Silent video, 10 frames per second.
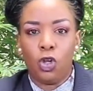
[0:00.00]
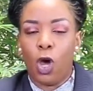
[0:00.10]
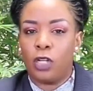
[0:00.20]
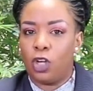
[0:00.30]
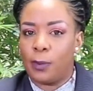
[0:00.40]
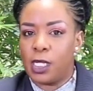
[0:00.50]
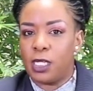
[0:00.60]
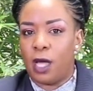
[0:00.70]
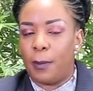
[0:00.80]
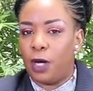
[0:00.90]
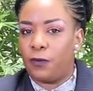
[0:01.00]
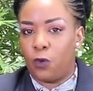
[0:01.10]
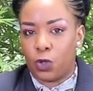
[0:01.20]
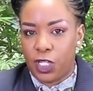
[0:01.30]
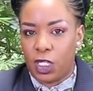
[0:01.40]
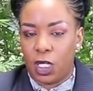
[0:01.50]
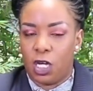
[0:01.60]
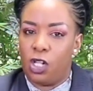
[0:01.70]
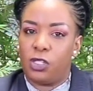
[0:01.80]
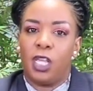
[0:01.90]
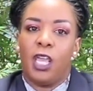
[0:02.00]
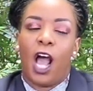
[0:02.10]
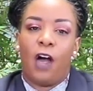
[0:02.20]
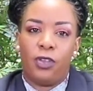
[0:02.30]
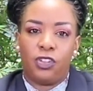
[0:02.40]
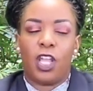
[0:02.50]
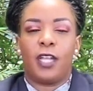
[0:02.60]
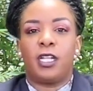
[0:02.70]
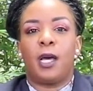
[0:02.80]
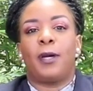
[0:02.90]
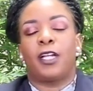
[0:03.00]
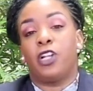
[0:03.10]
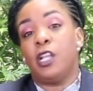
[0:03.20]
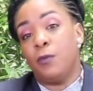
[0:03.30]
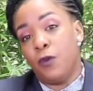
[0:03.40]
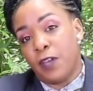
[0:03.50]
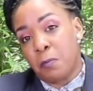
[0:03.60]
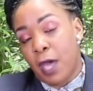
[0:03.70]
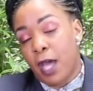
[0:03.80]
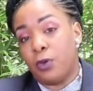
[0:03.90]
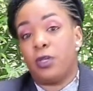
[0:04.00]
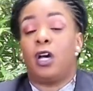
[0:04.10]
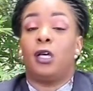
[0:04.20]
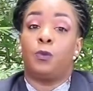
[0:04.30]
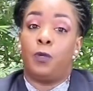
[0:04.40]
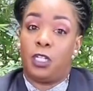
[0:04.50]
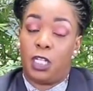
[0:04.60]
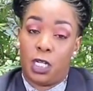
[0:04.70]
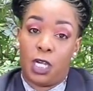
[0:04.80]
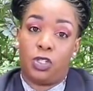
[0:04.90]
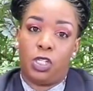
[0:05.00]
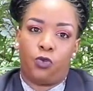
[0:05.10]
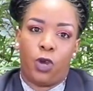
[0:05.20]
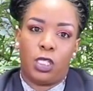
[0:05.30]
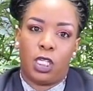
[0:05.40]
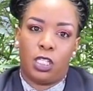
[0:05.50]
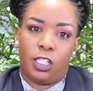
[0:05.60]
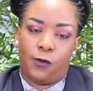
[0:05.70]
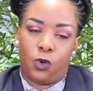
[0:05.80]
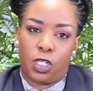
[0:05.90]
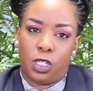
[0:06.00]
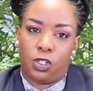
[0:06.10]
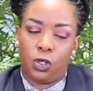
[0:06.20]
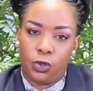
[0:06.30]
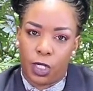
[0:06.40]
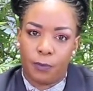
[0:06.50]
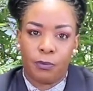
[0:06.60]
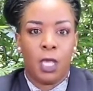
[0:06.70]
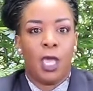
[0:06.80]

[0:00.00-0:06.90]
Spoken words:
adopted about 14 girls, and then she ended up actually moving back with her husband, and now she's raising these 14 children.